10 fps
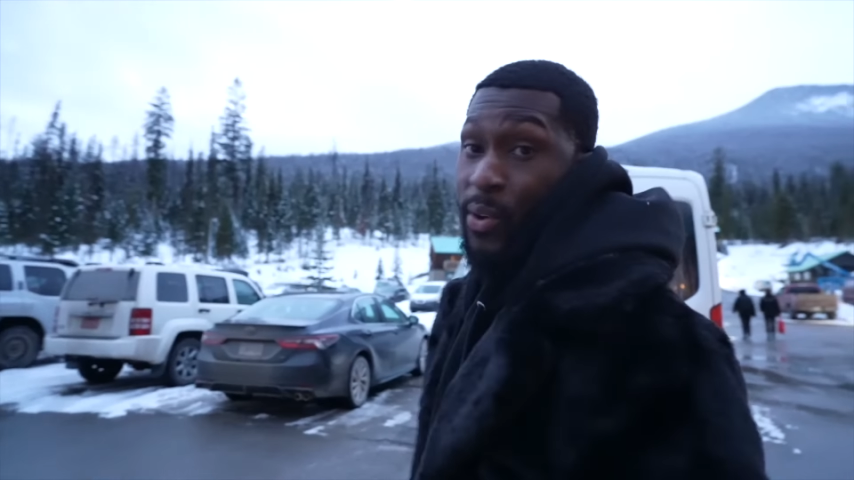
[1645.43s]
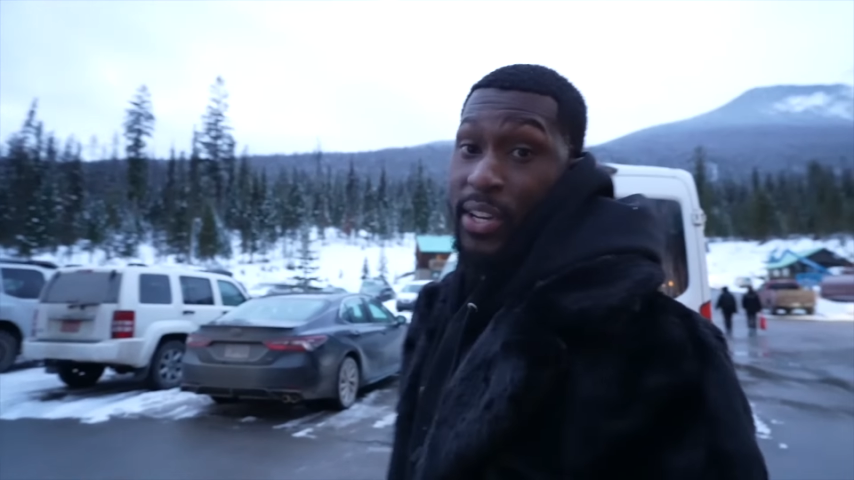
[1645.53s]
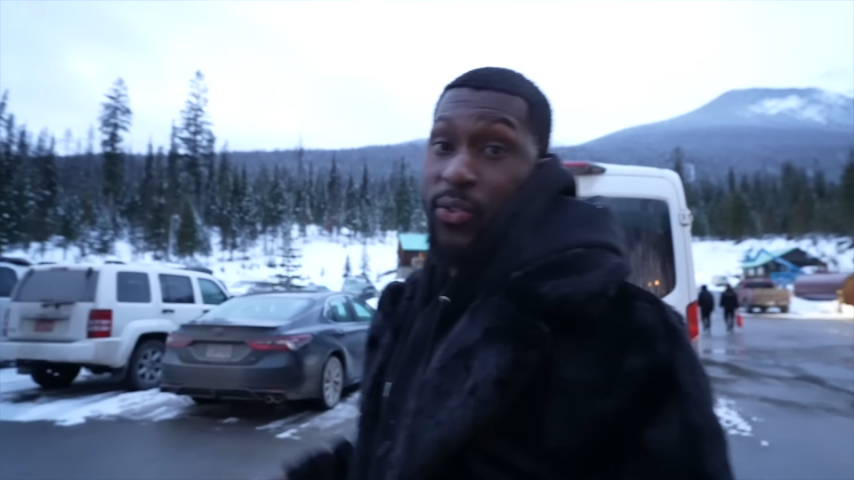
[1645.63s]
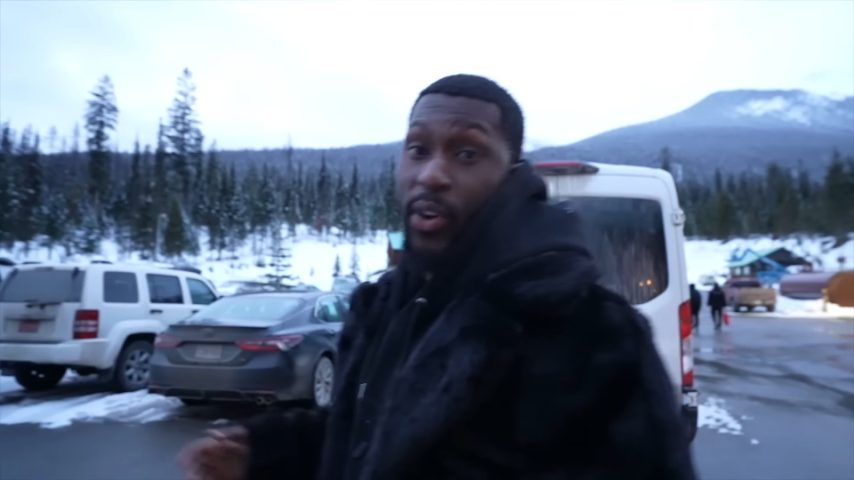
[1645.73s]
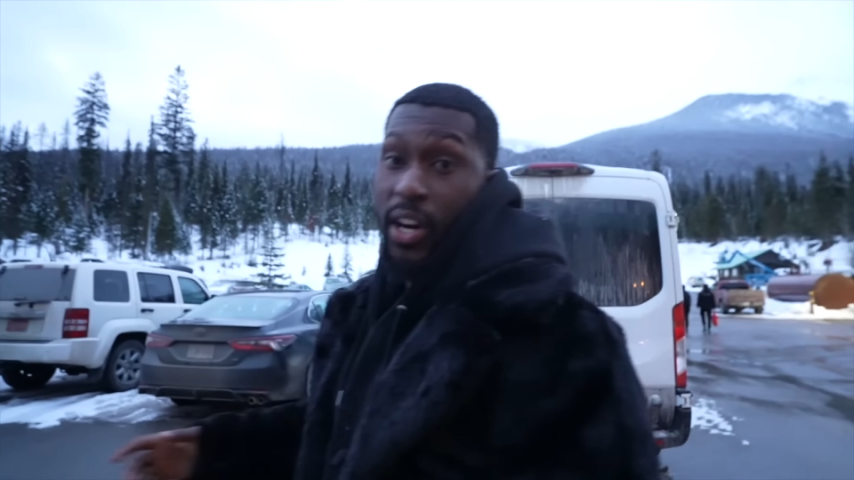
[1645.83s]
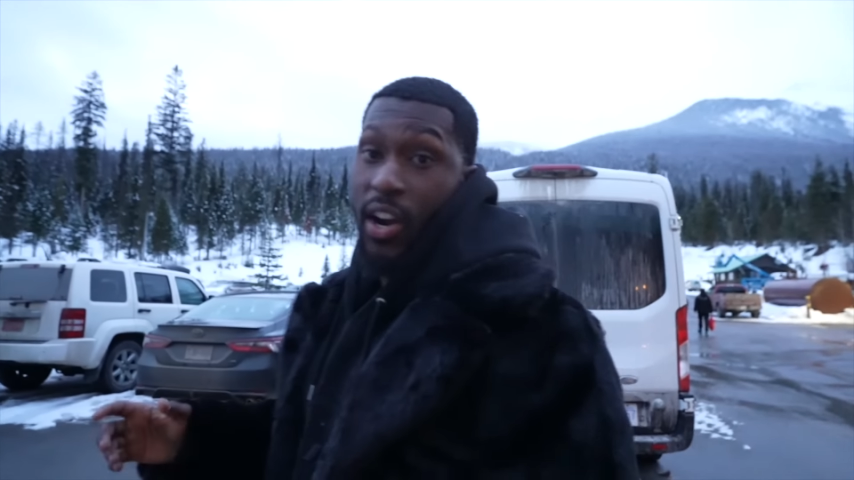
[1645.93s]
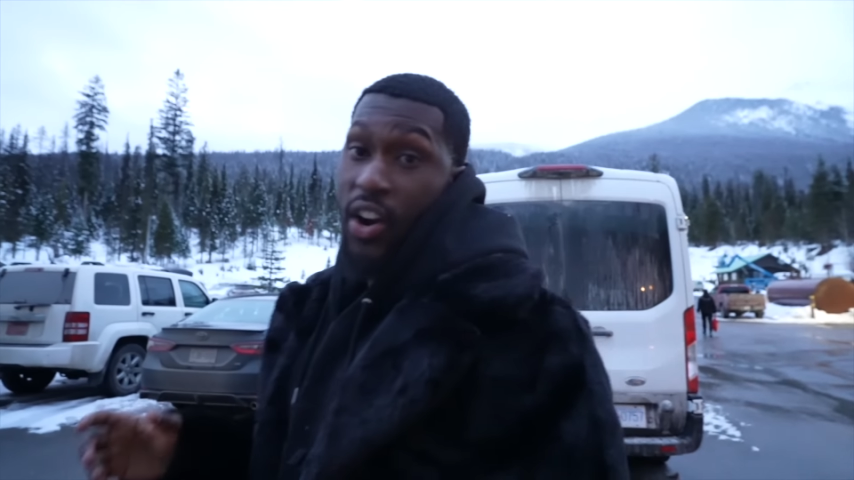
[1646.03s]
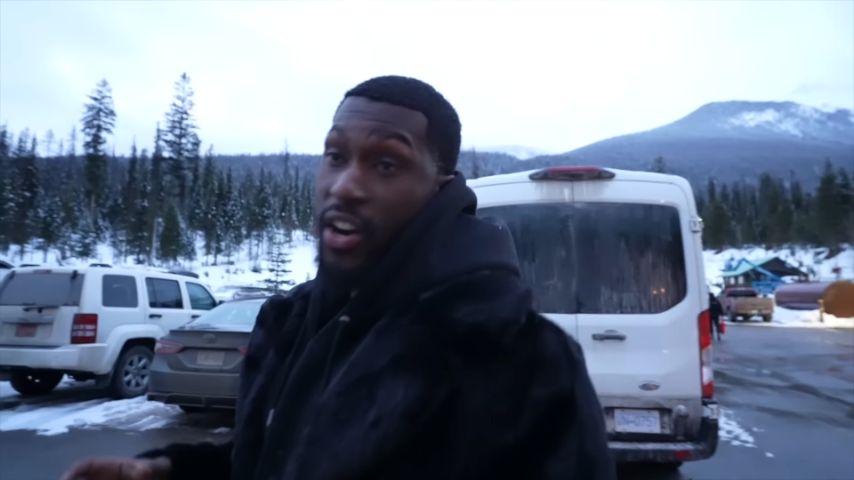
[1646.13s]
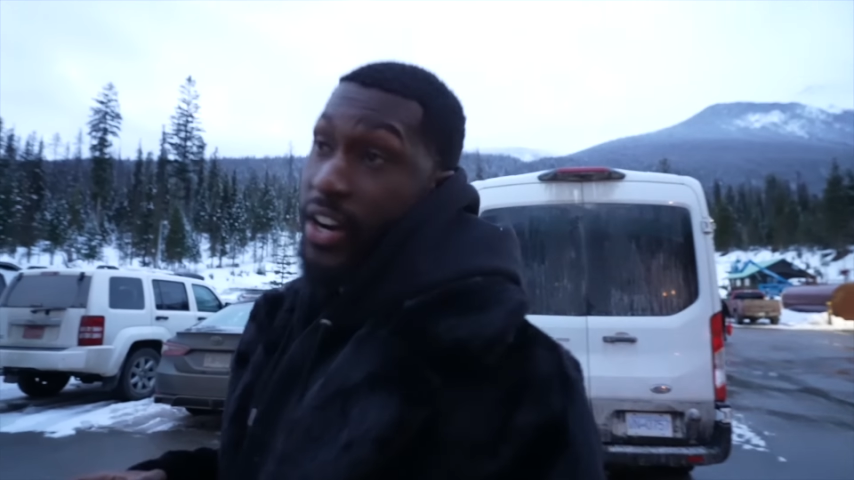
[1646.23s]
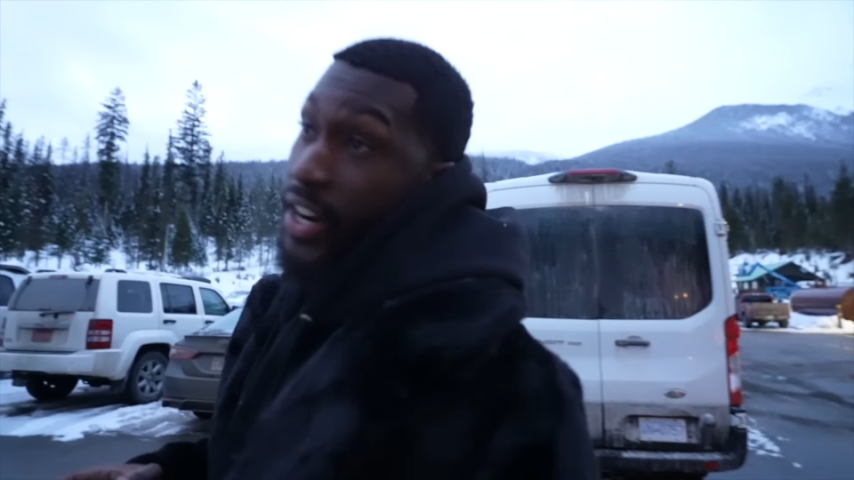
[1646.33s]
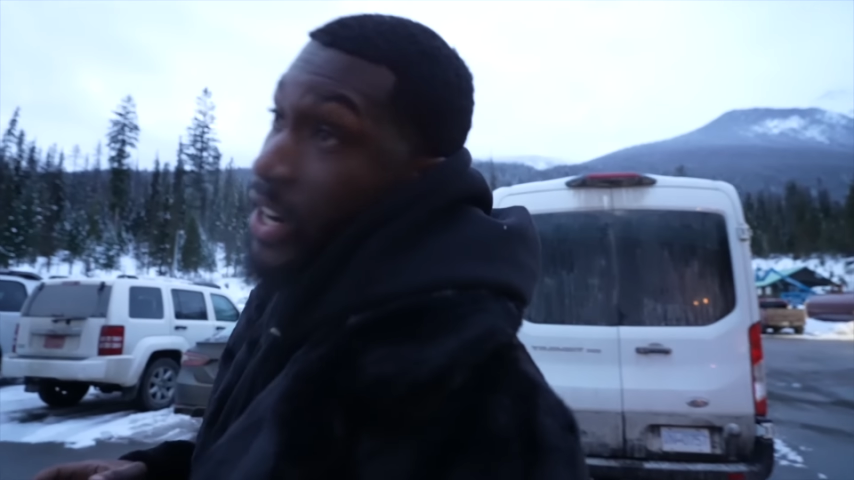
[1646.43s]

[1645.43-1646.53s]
into our car